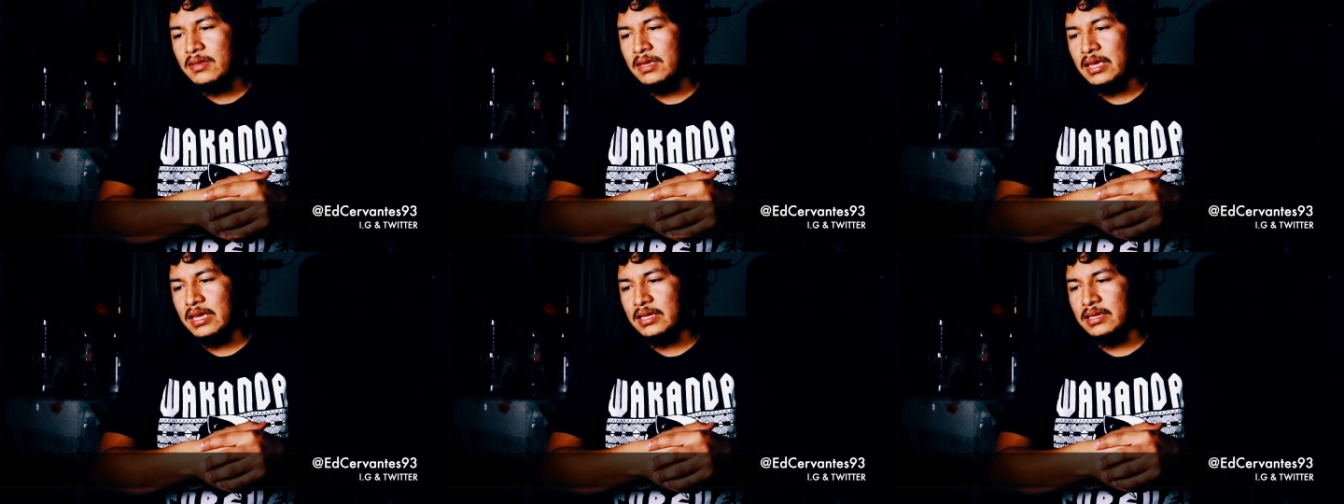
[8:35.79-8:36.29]

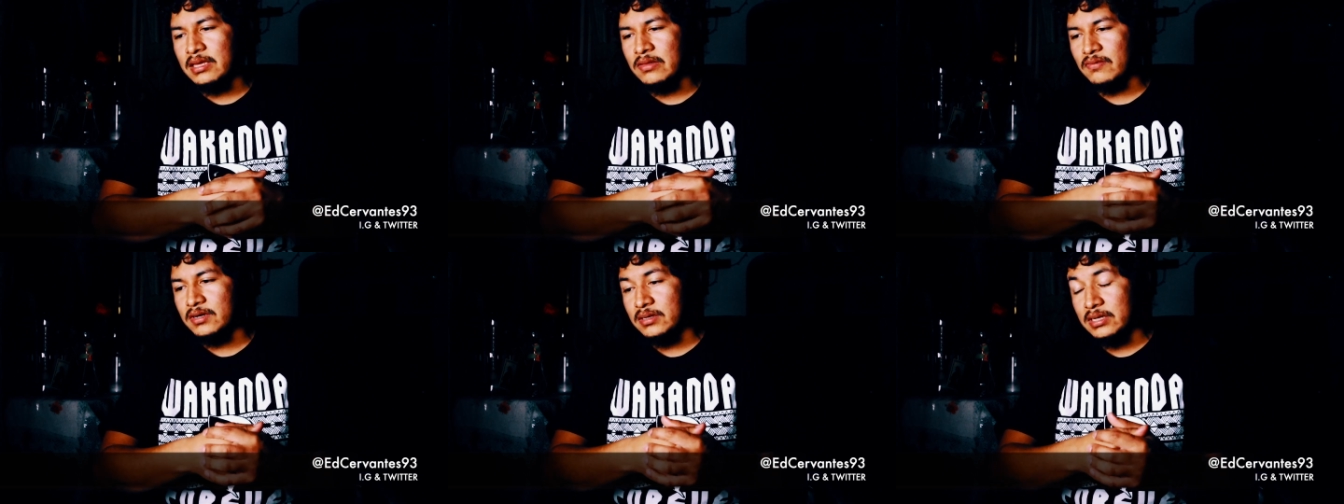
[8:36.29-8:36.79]
and as
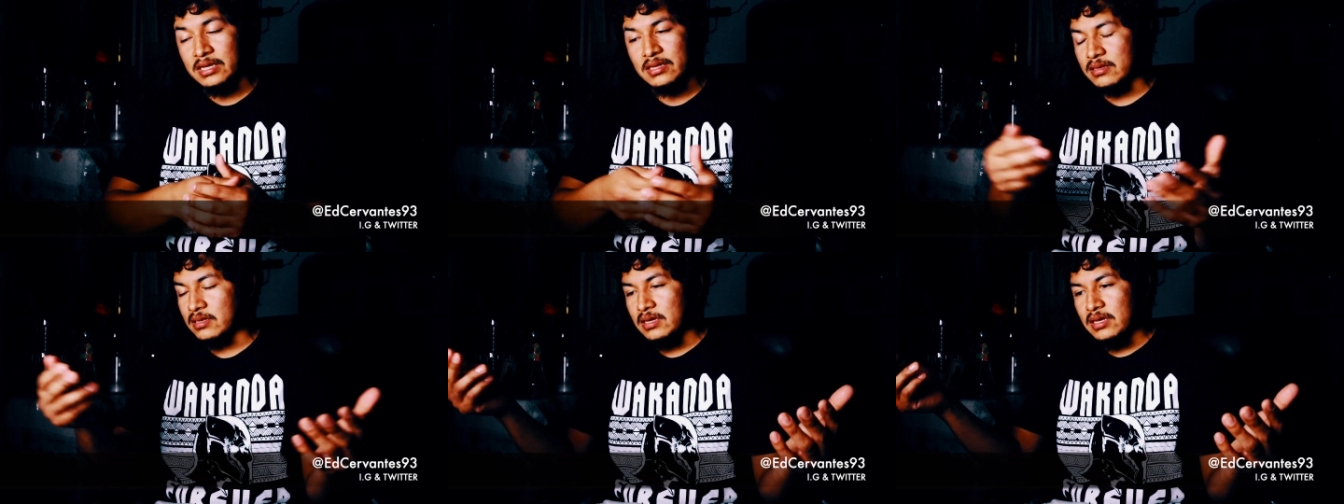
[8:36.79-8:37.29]
well
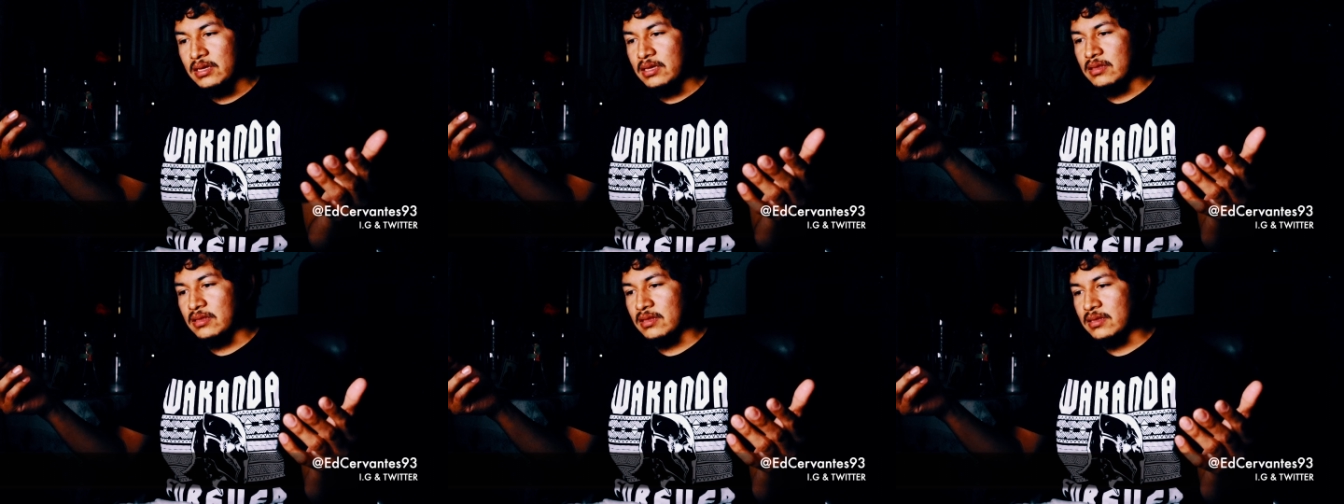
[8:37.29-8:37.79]
as
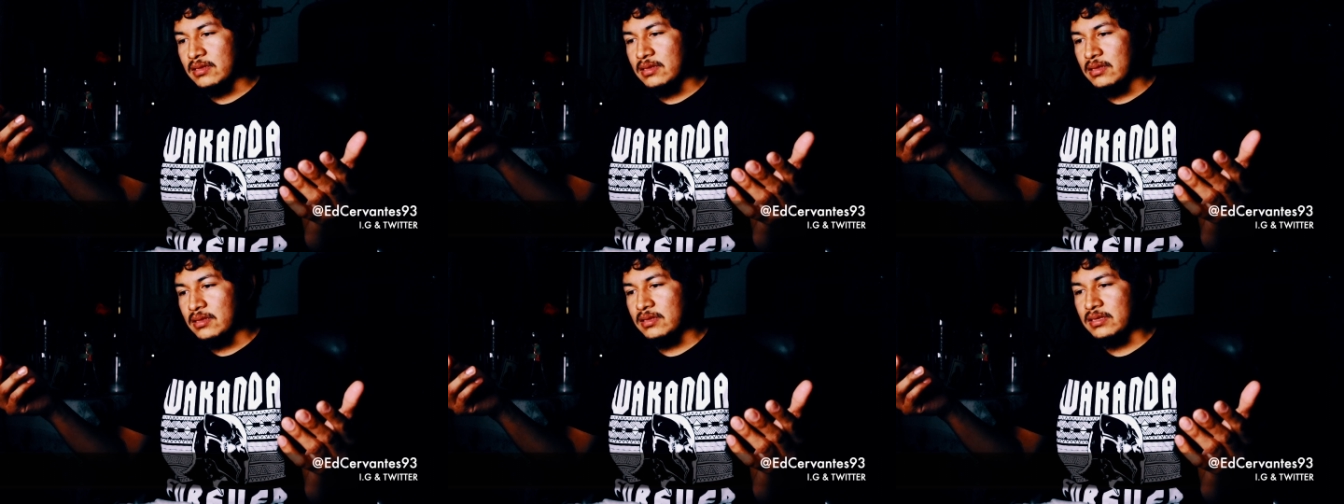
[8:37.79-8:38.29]
just
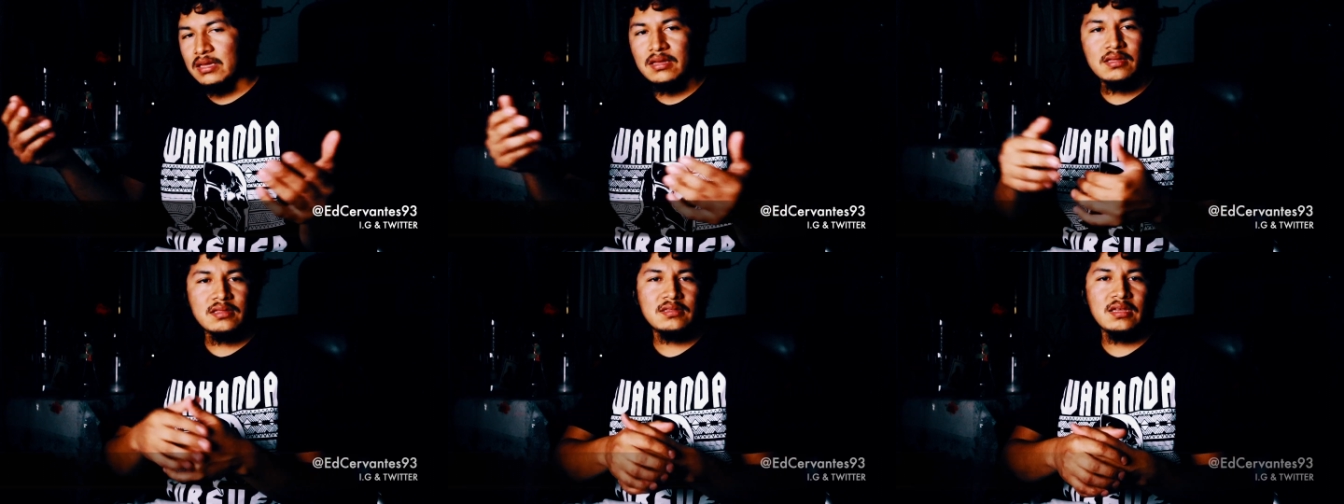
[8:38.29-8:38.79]

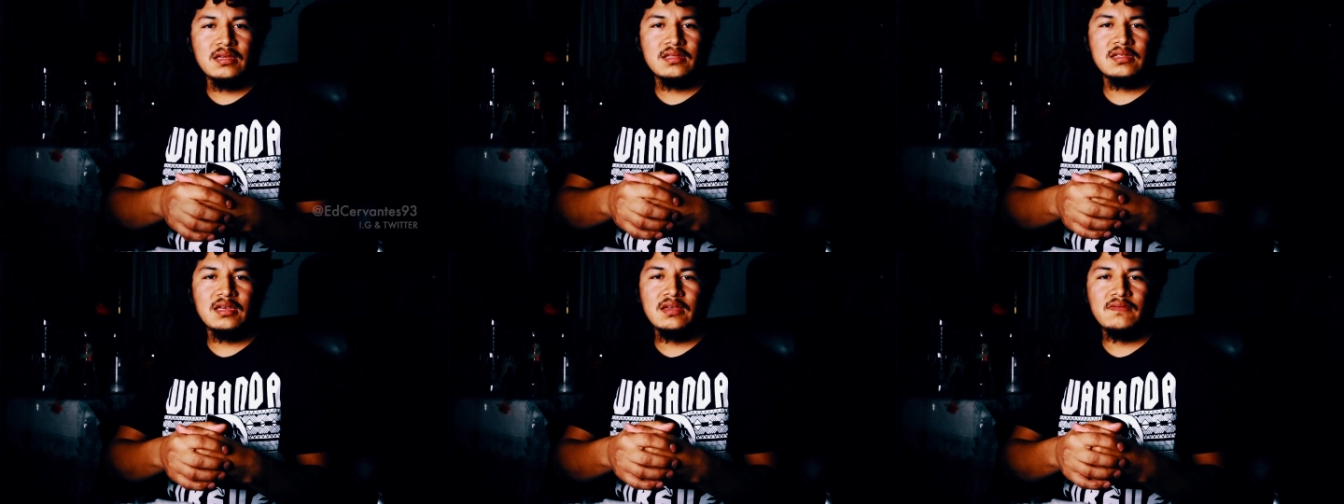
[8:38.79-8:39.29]
stay
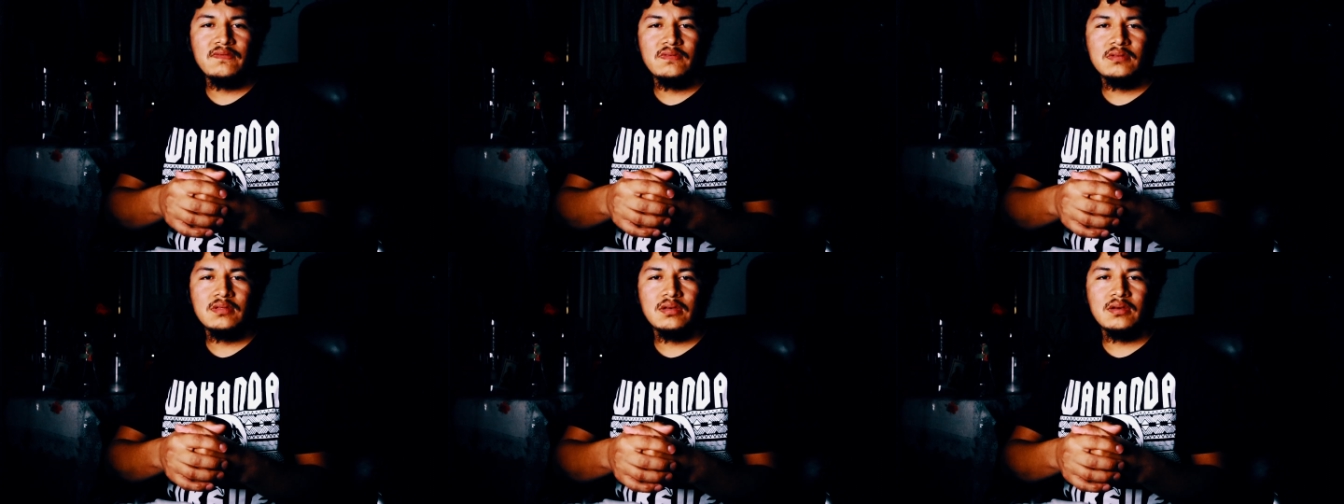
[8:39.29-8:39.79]
safe,
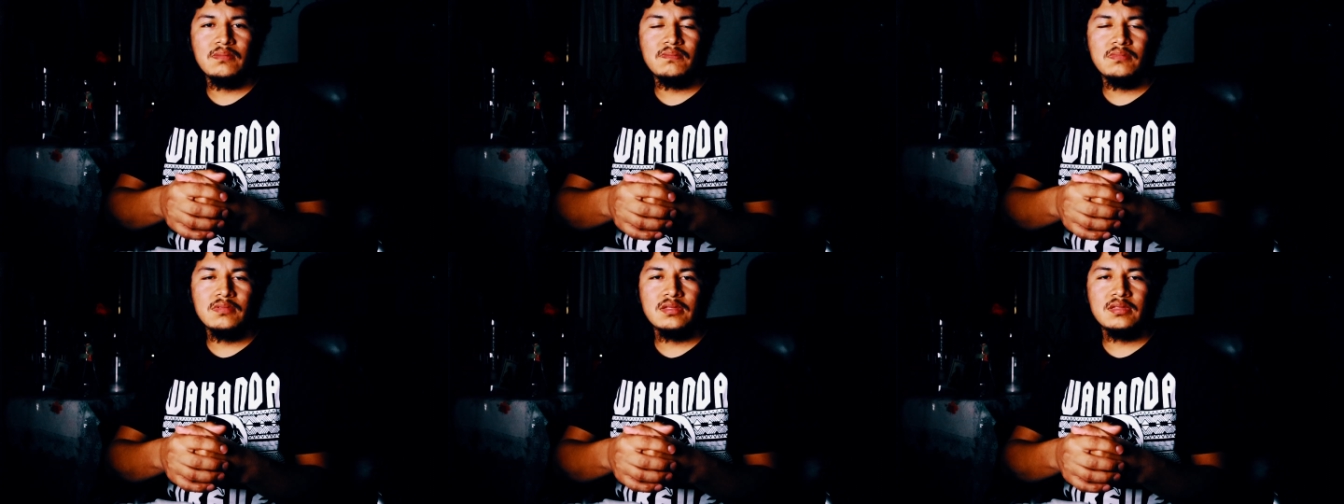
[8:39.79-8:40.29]

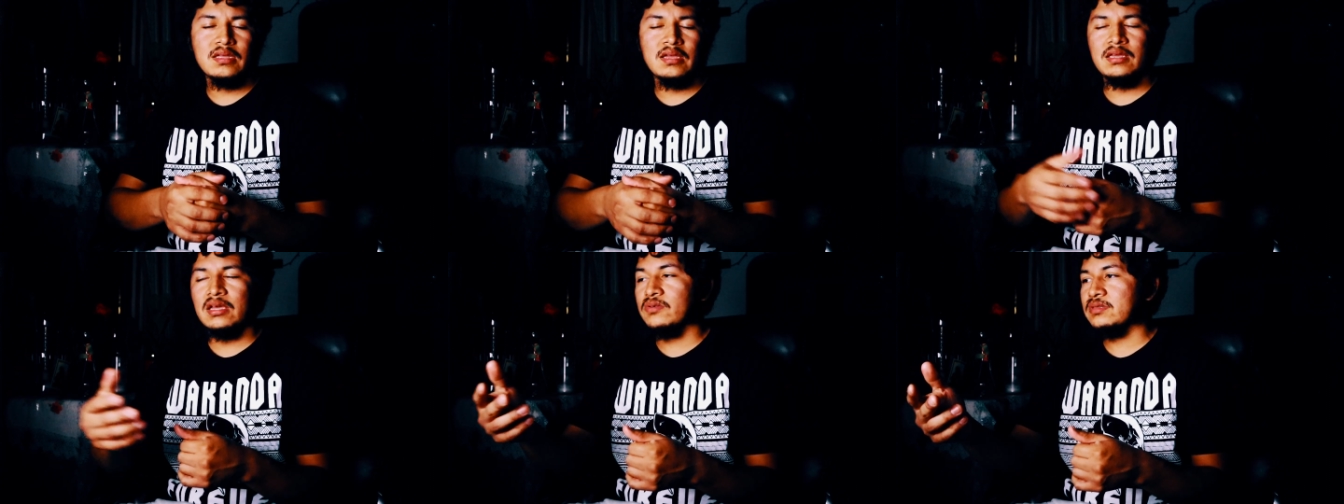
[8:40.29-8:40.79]

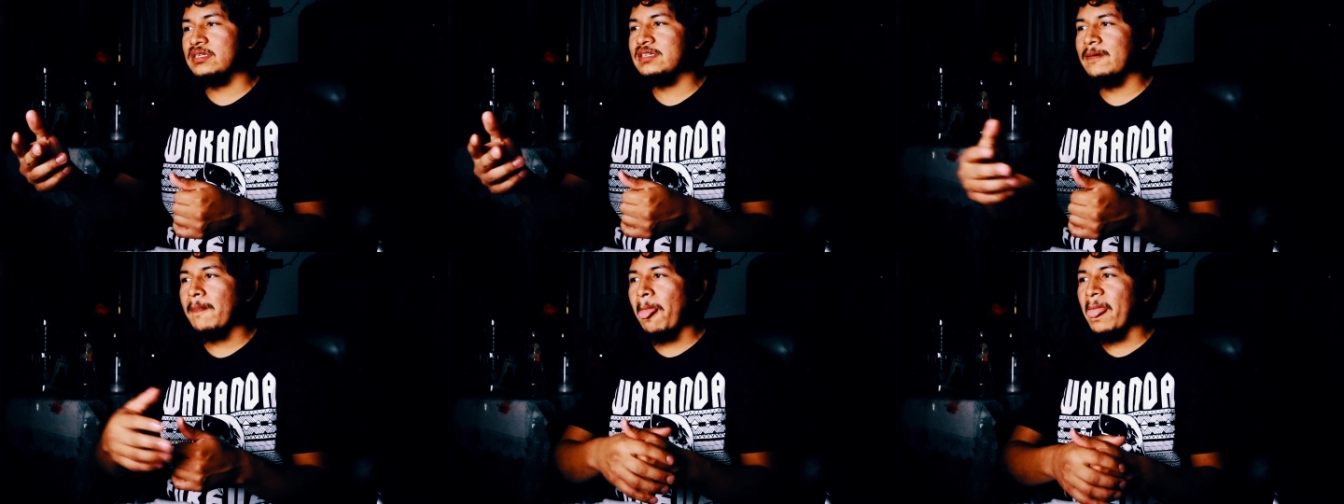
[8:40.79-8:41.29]
stay healthy.